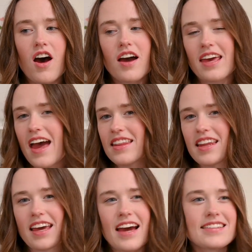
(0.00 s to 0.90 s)
again,
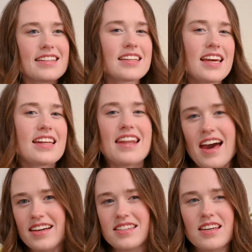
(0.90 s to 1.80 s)
like I didn't
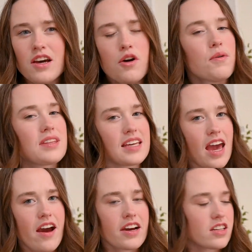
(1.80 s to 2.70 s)
connect with the
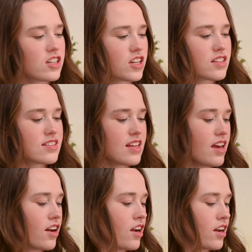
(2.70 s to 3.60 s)
characters.
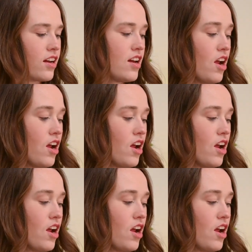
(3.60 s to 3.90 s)
They are